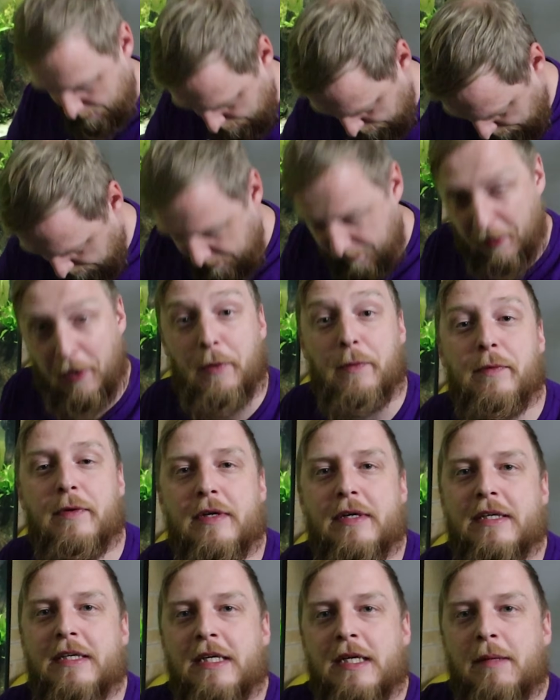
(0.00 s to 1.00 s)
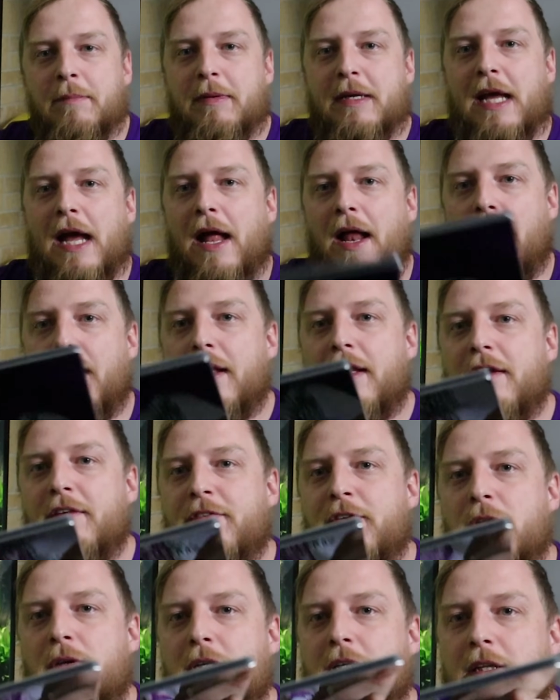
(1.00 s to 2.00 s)
phone, but yeah,
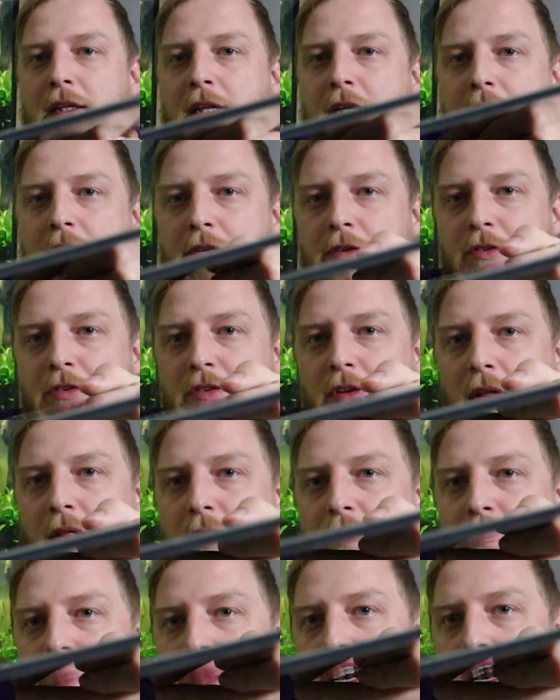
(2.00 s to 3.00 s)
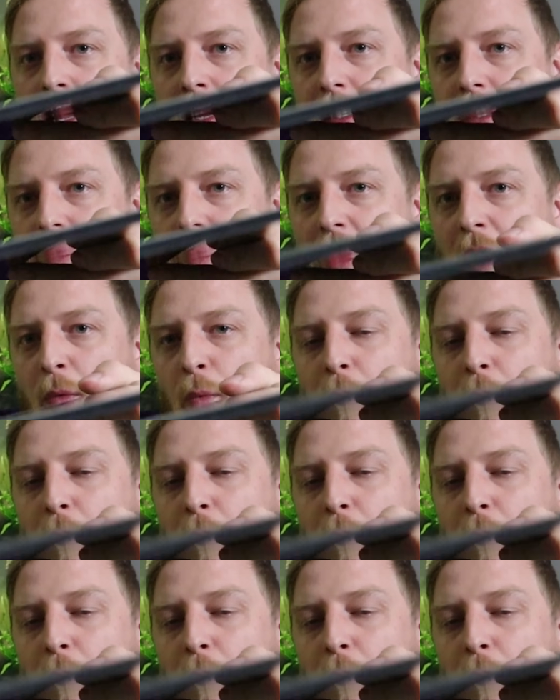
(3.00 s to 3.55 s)
if you look at those, they're like a